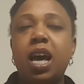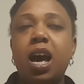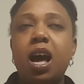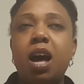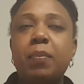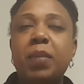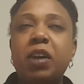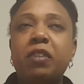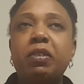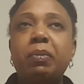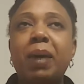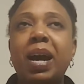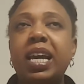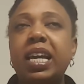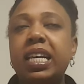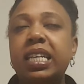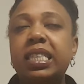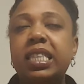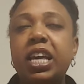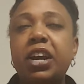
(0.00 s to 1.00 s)
Everybody
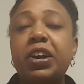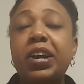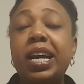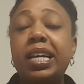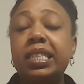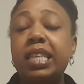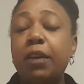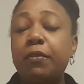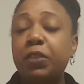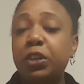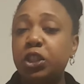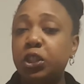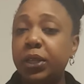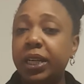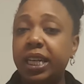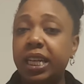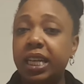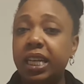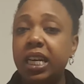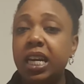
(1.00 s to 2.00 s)
gets there except for
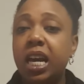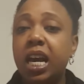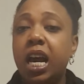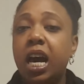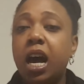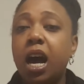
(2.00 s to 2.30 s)
Drita.